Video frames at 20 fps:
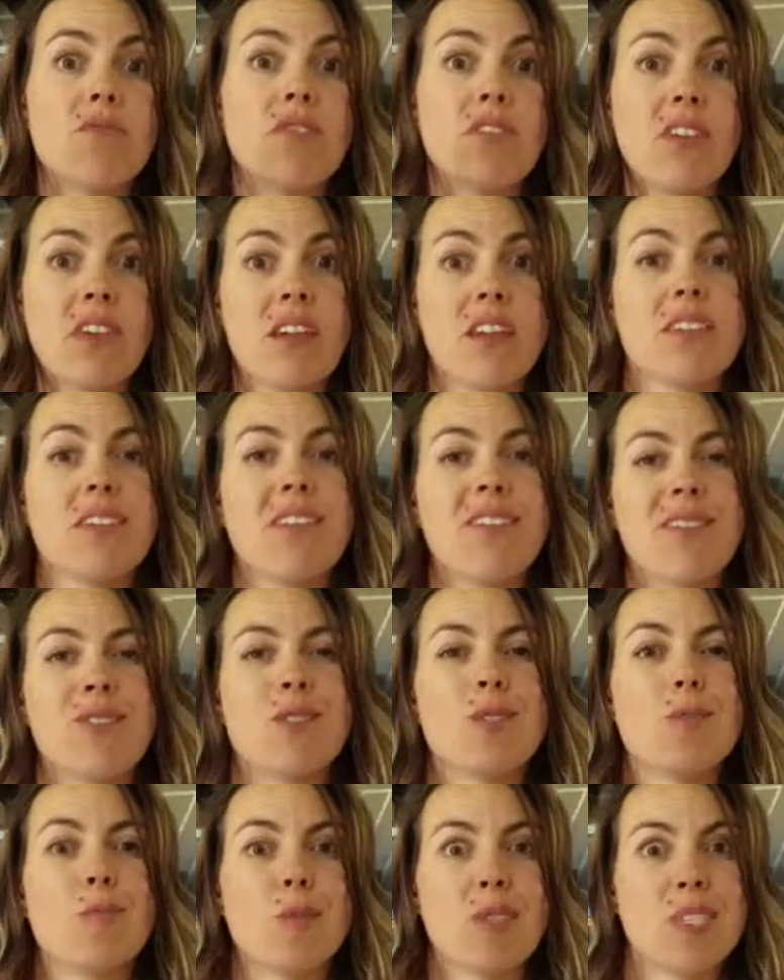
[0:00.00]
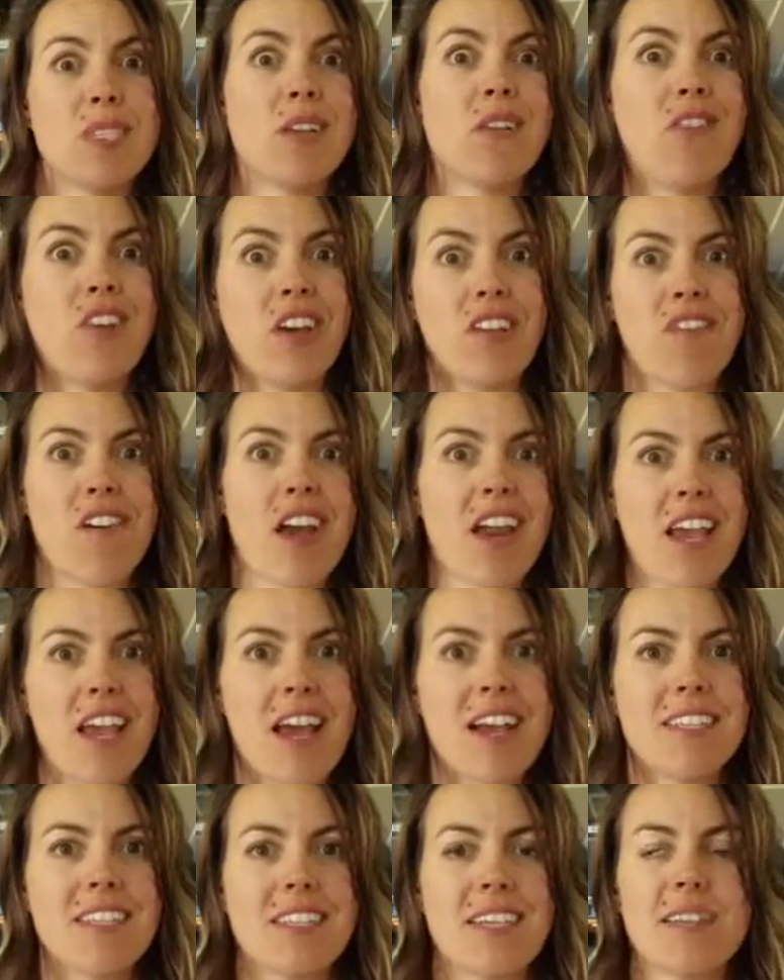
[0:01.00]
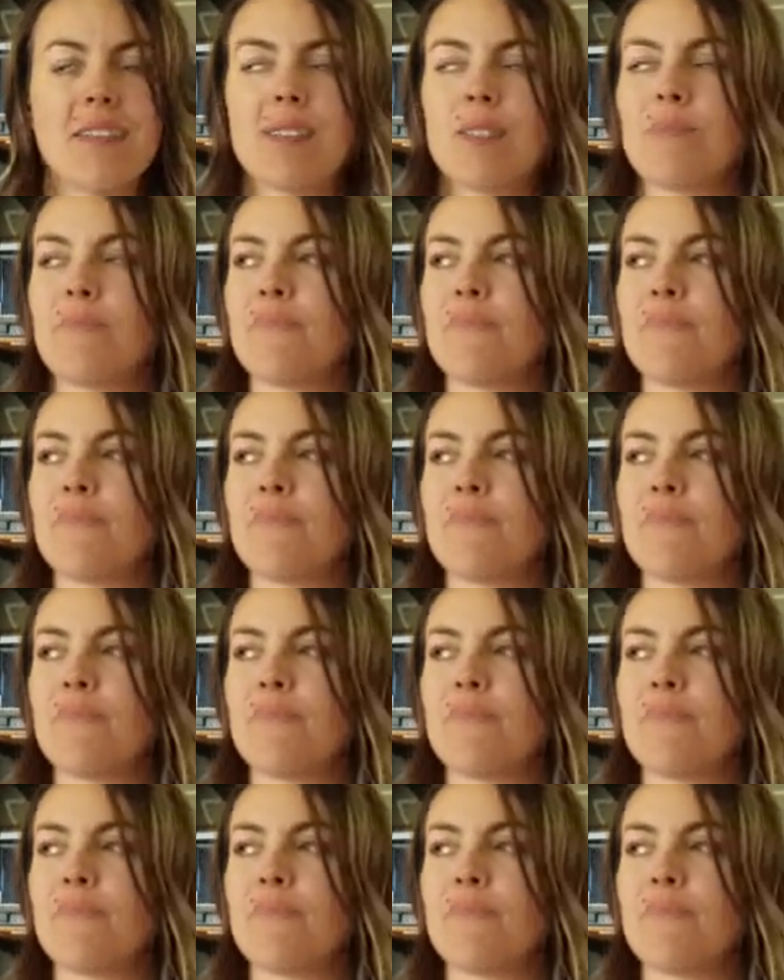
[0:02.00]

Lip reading: related to those specific fatty acids.